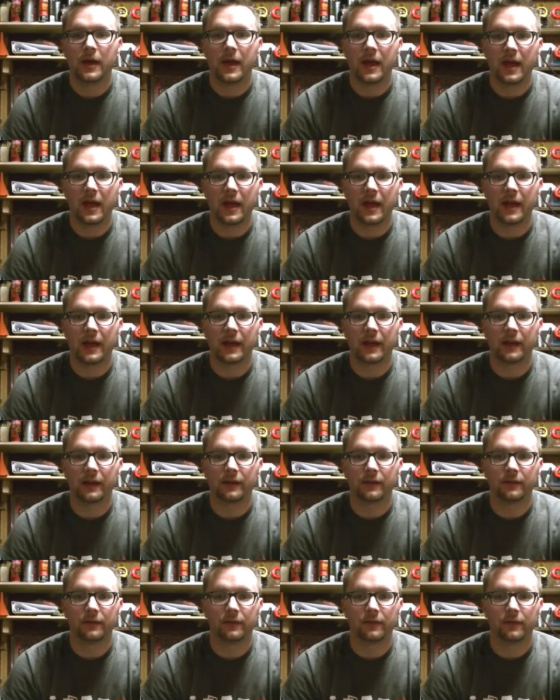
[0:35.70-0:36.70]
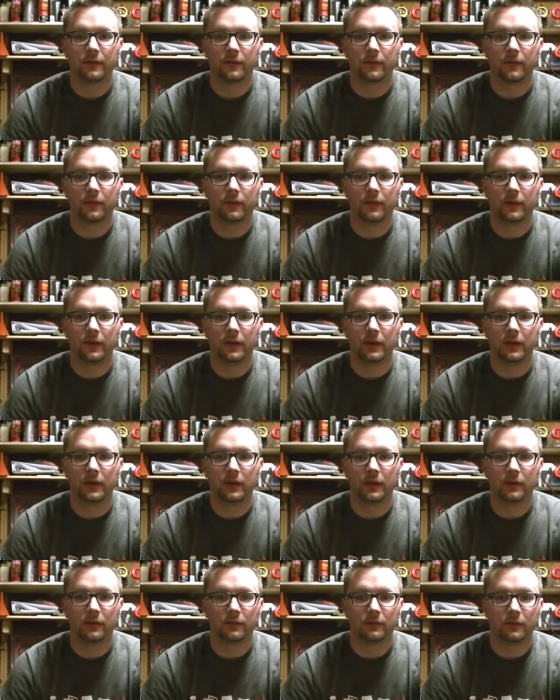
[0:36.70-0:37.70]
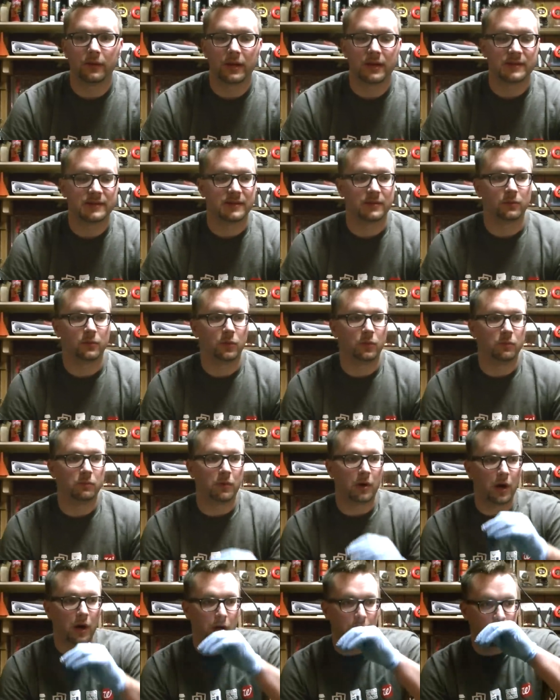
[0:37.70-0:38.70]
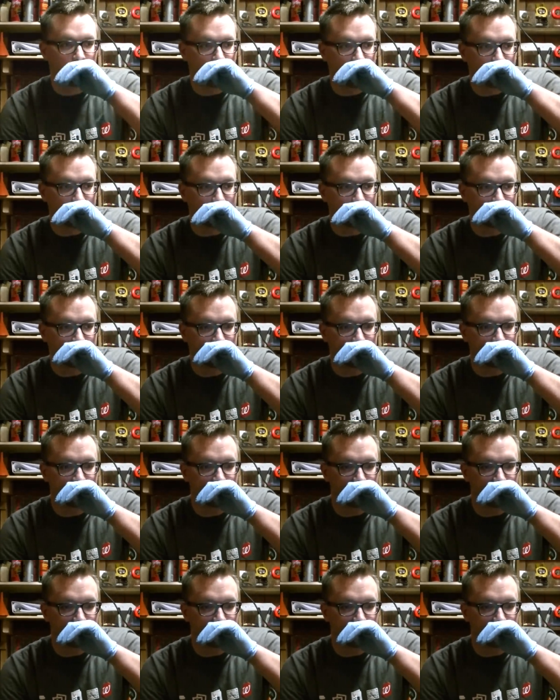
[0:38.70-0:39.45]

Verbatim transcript: and the and some new bar nuts